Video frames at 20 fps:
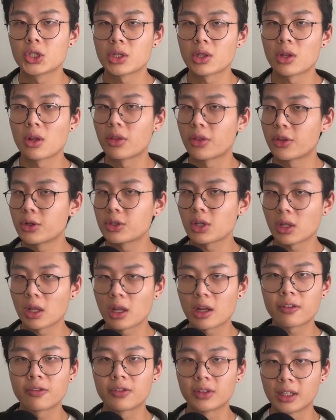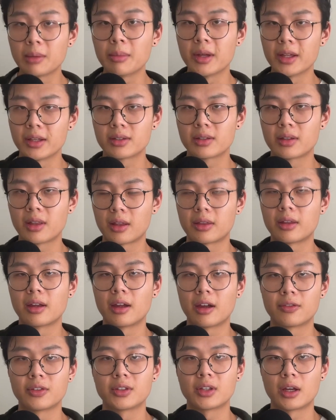a lot of limits that they
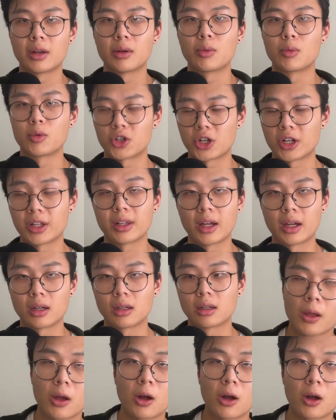have set, which I like.